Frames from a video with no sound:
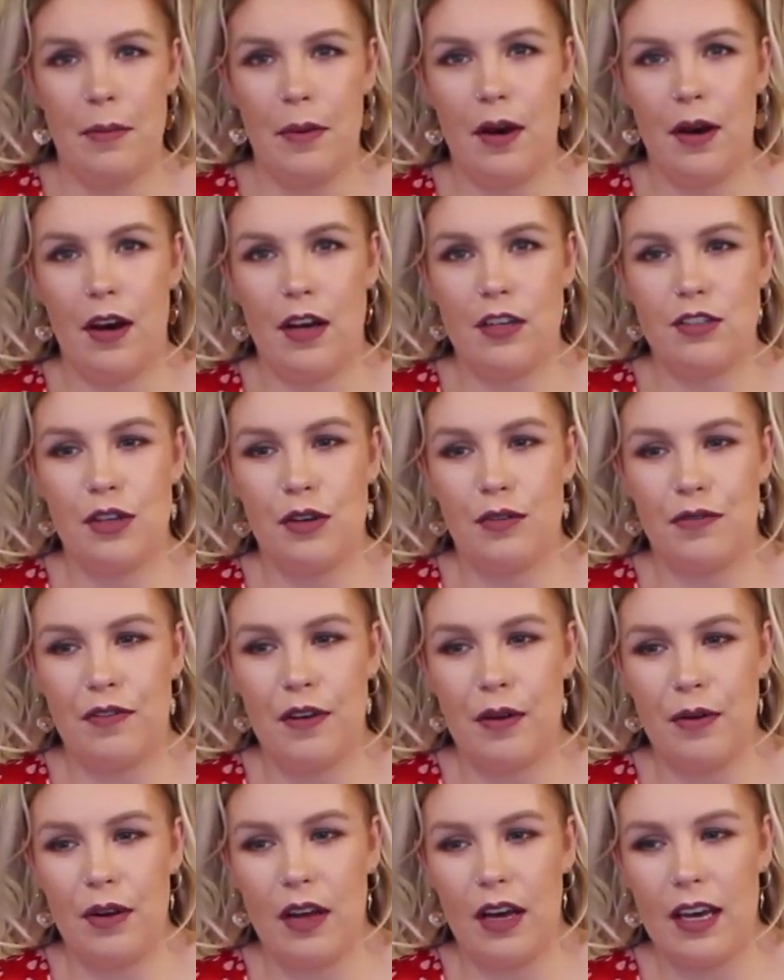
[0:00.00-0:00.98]
but I do
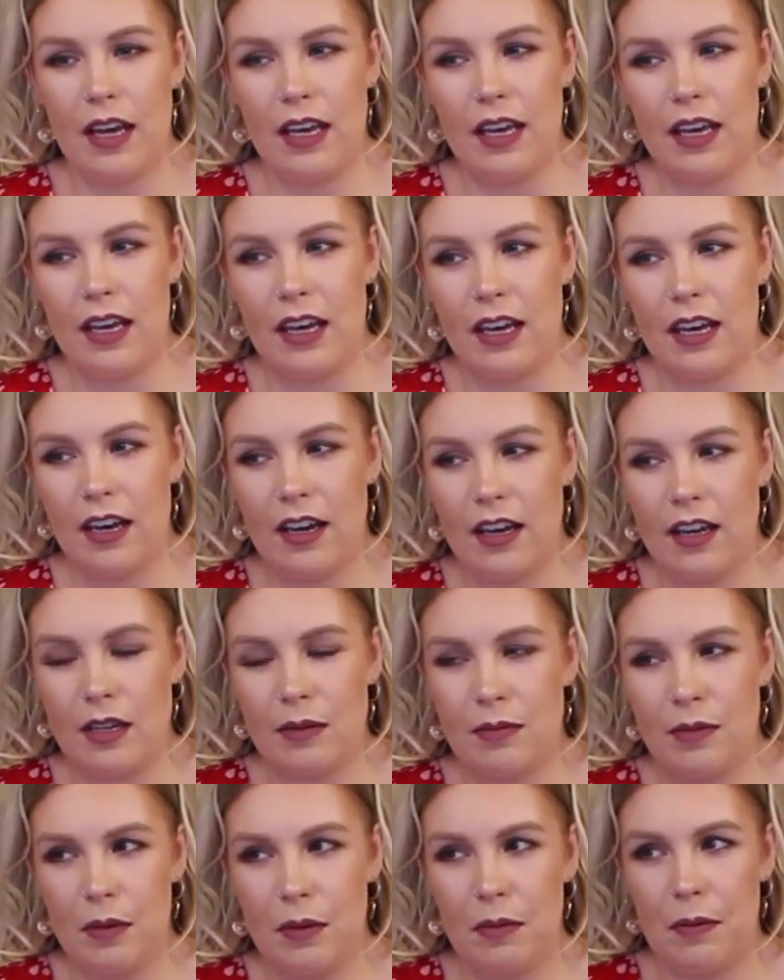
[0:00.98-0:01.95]
feel like I
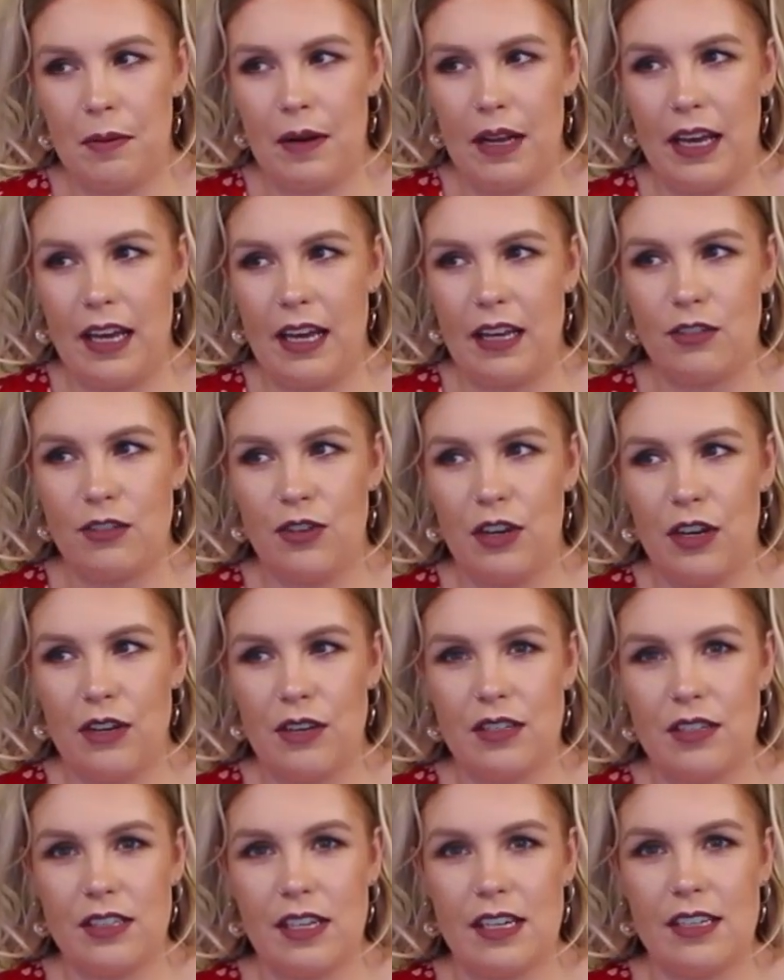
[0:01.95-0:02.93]
could probably try
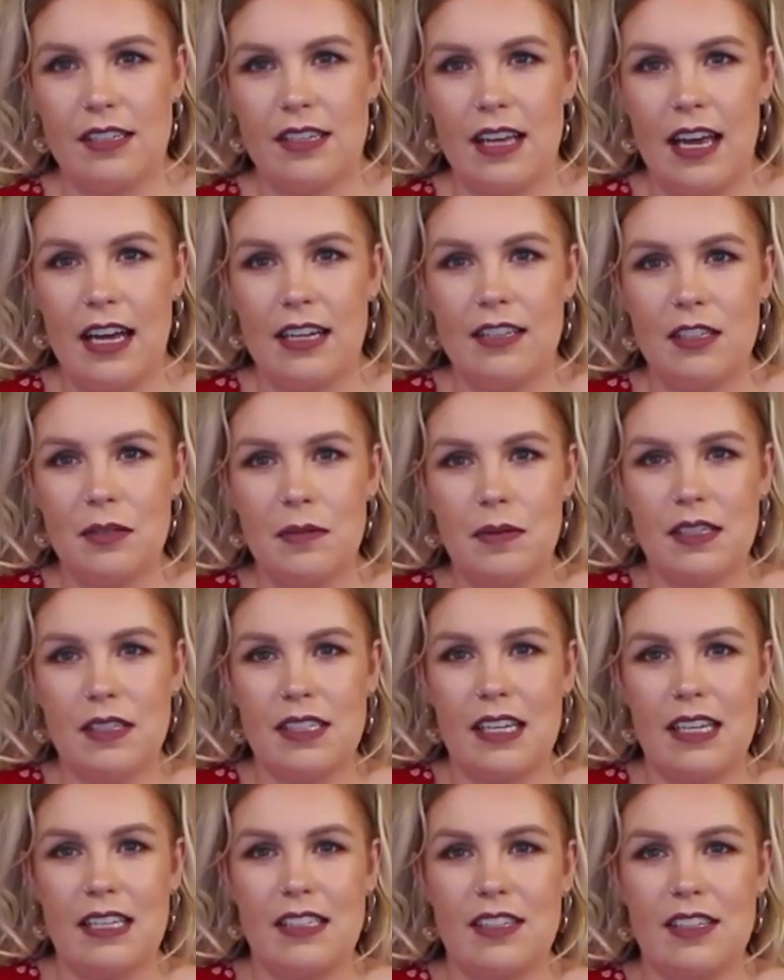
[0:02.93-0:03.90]
on a size 10 just
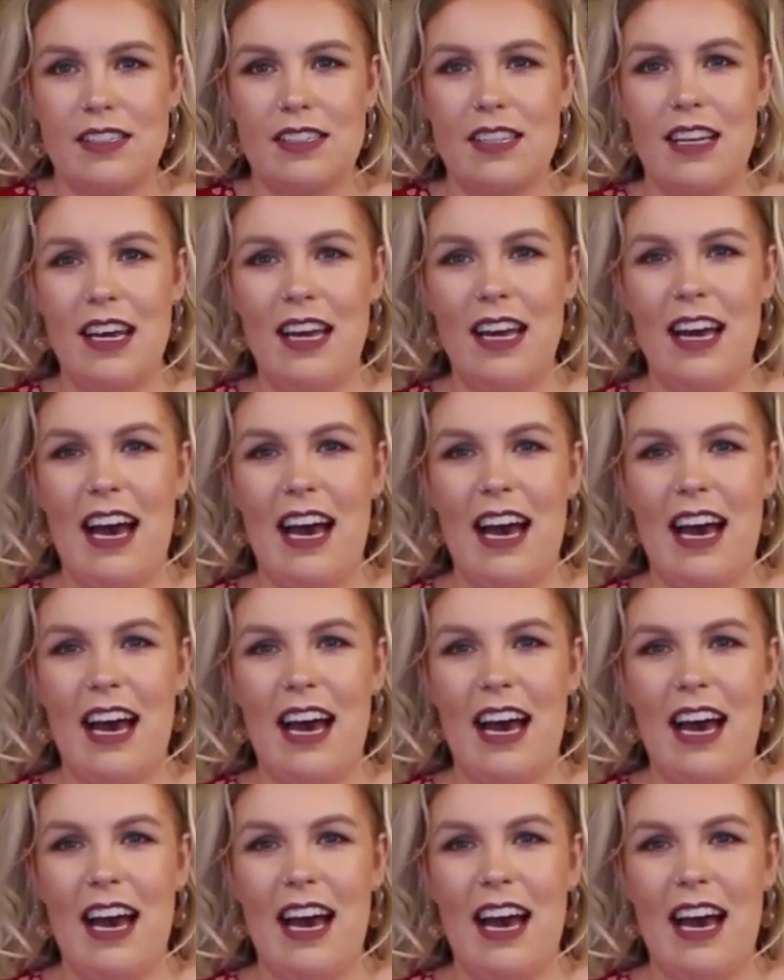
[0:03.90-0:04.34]
because it does